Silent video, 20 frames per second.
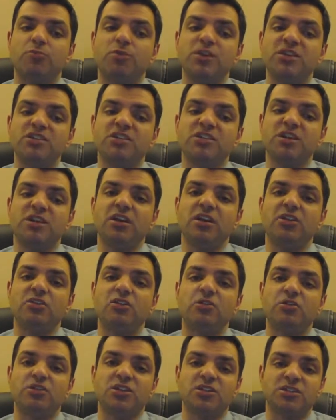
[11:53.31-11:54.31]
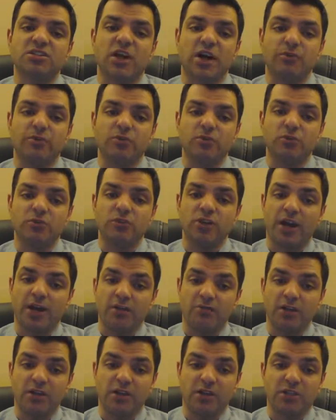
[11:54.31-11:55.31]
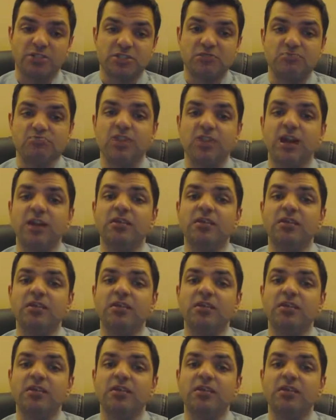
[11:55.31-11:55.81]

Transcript: obesity induces type 2 diabetes,